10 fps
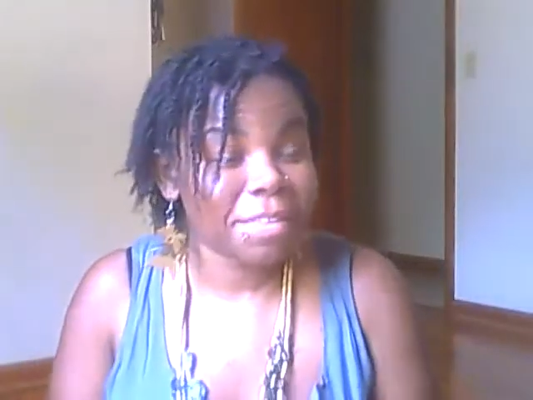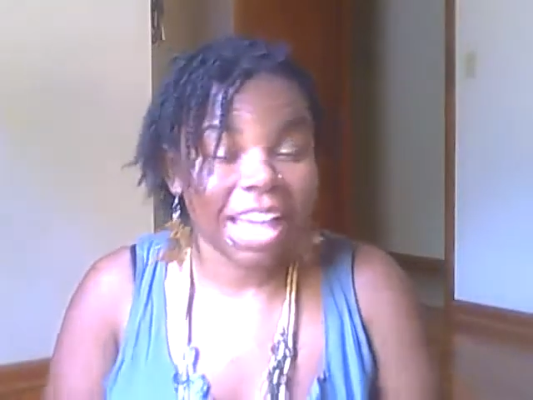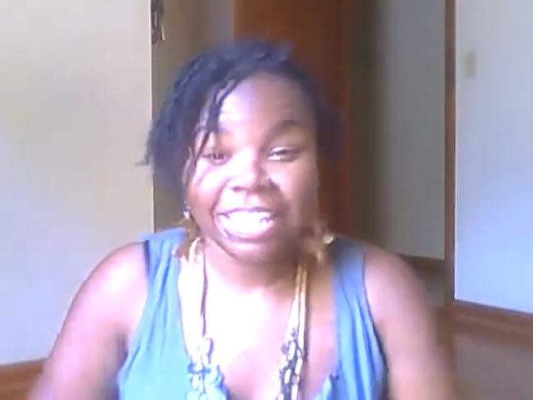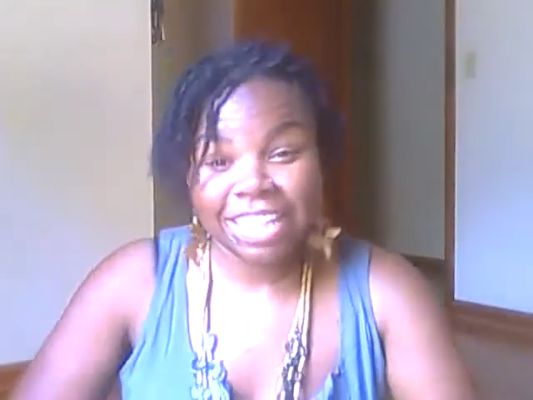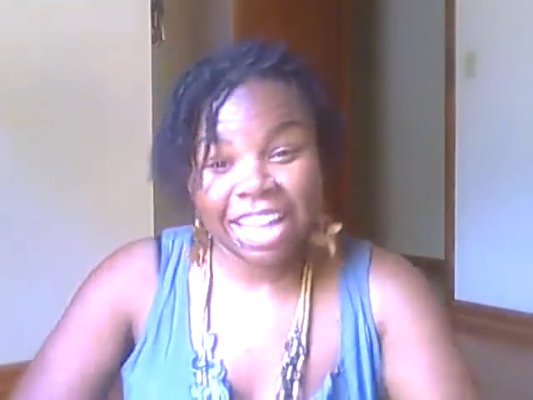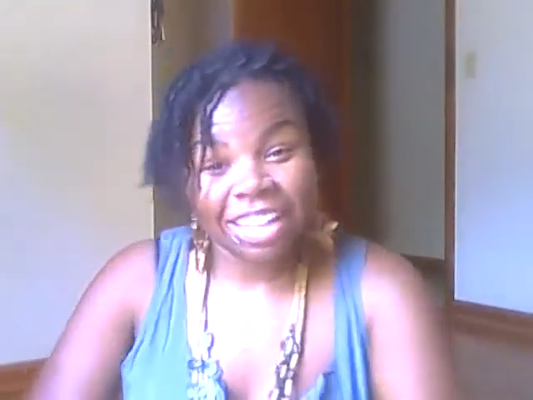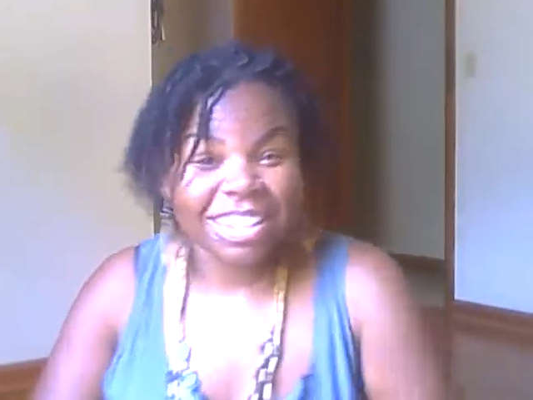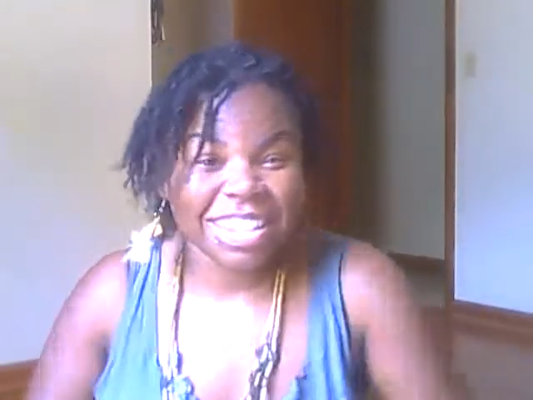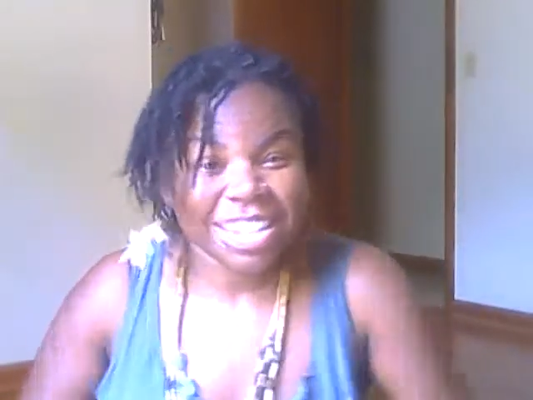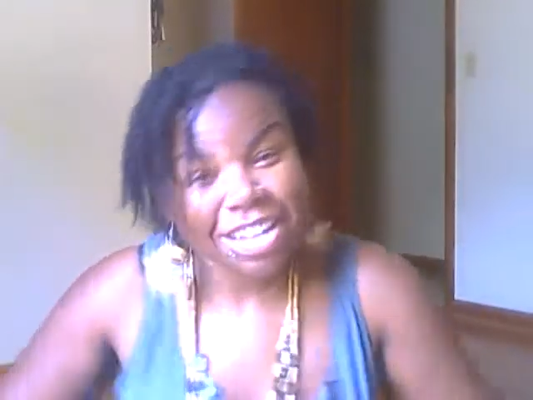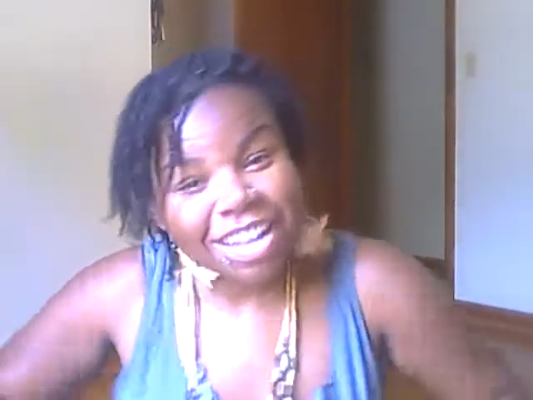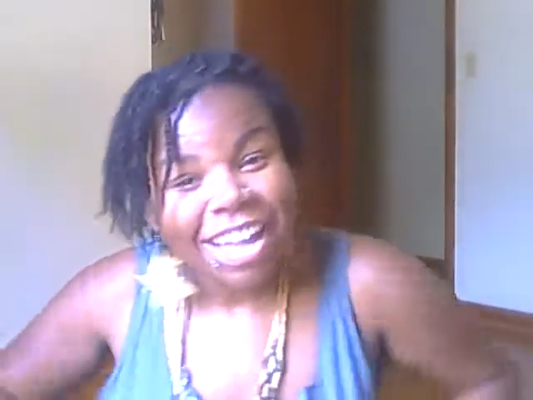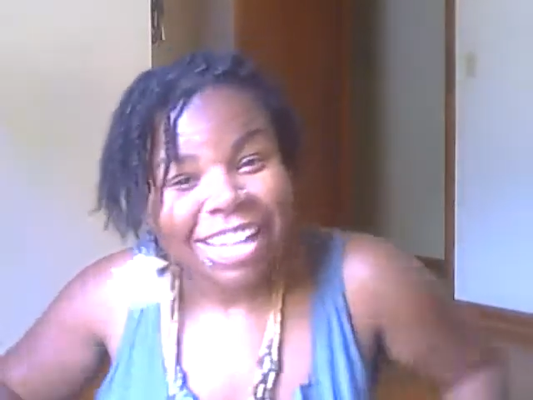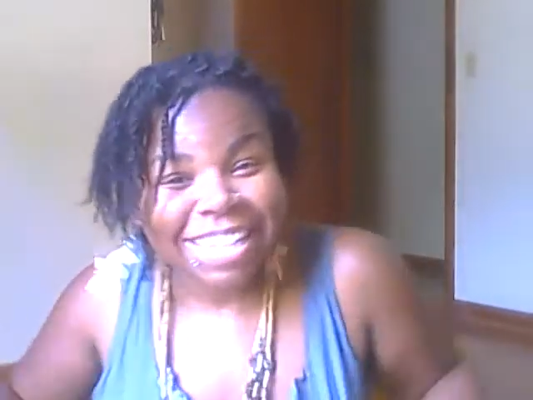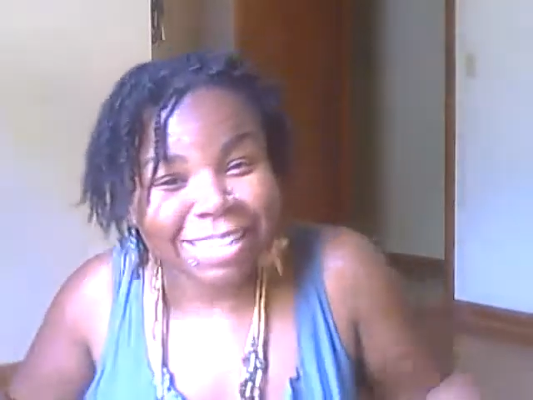like, yeah,
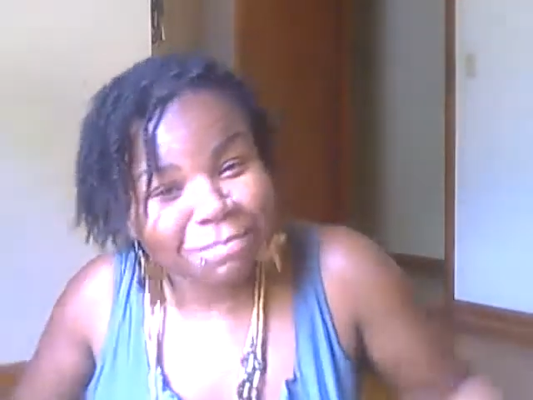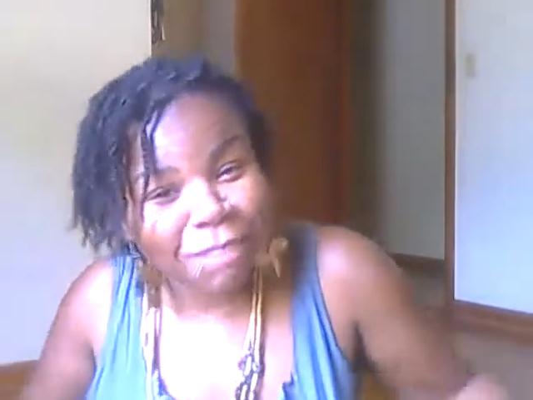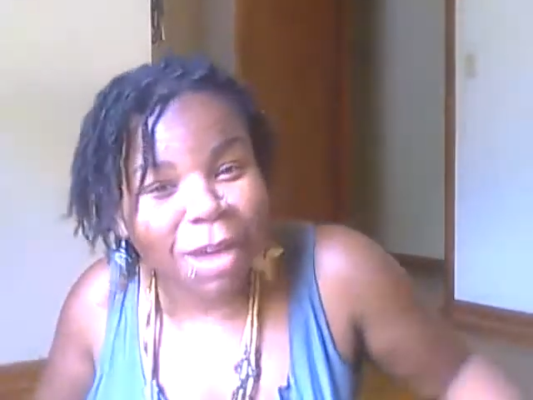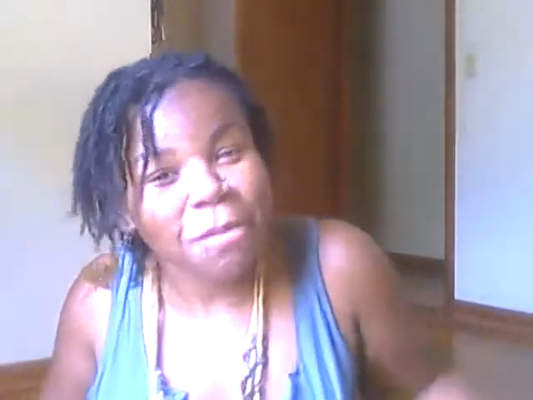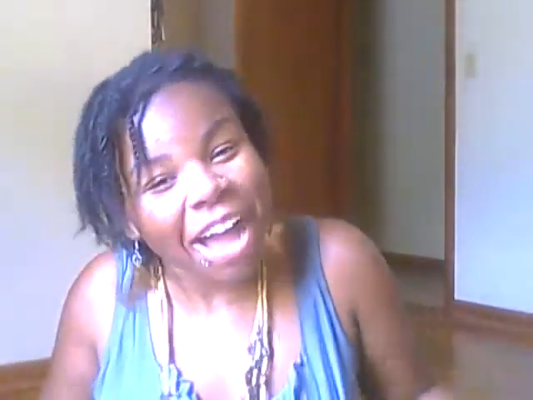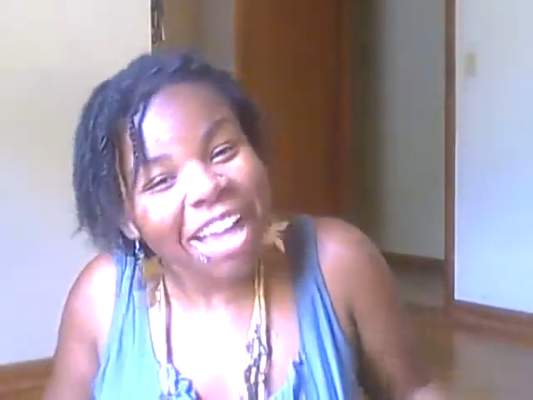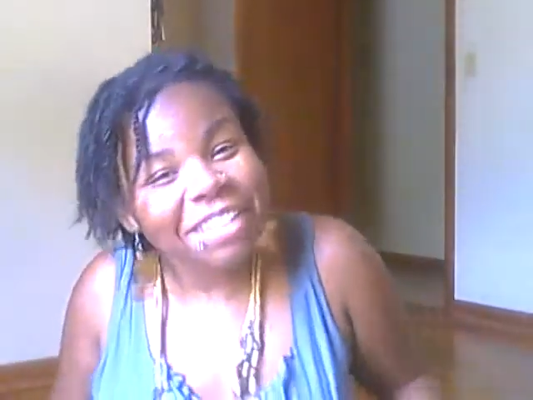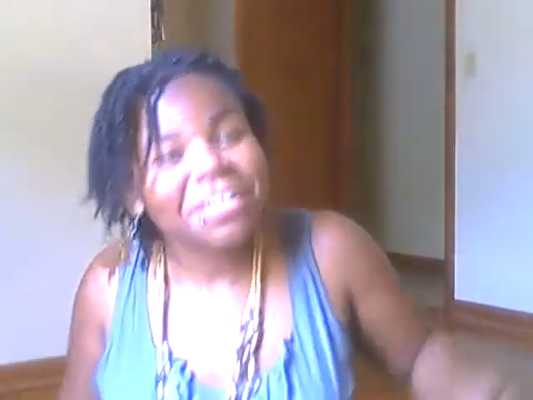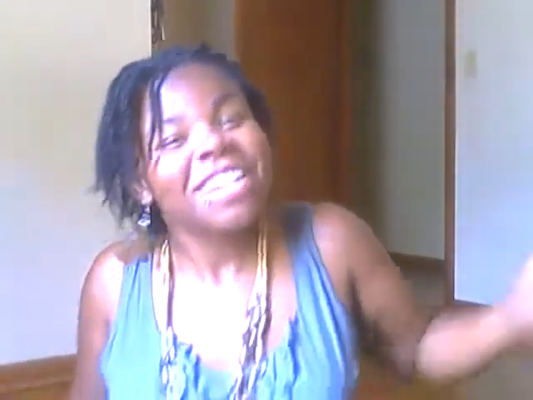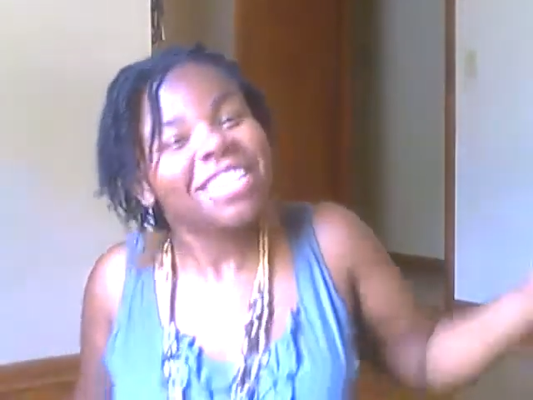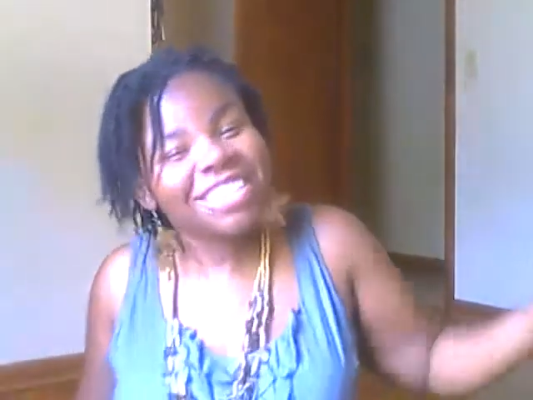that's my wife.